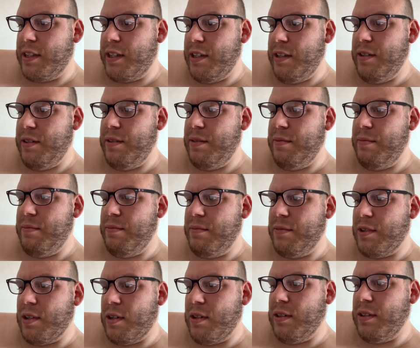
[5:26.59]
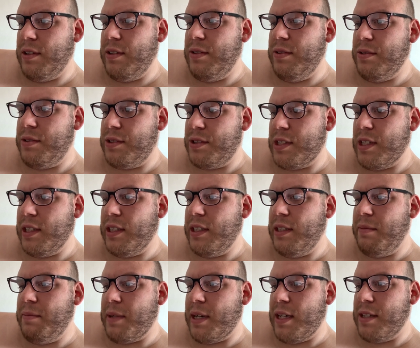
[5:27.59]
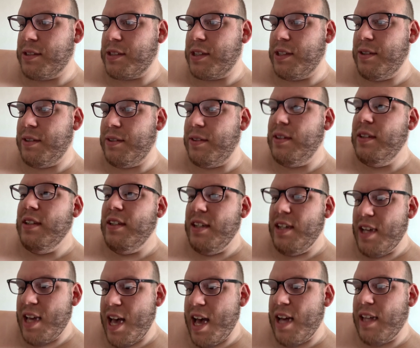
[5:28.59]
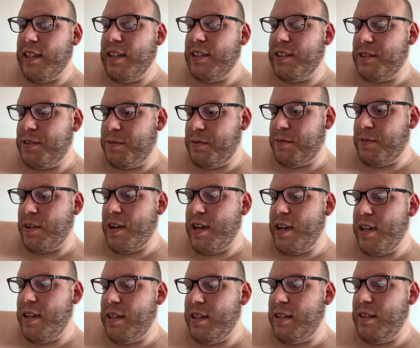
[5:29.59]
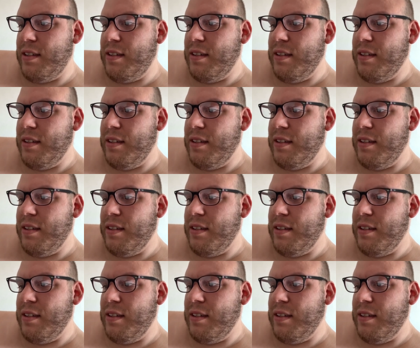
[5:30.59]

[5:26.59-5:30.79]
Kim, Carlos, Sully, Bosco, Alex, Fred,